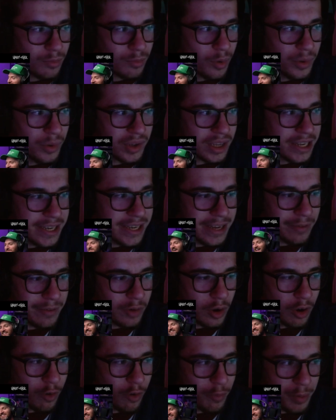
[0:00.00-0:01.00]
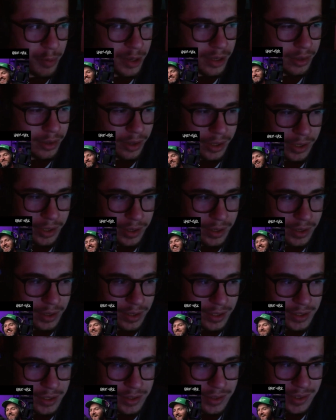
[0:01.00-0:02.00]
Bro, he's like never offbeat.
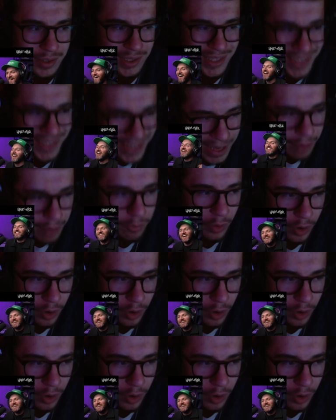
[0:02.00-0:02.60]
He's never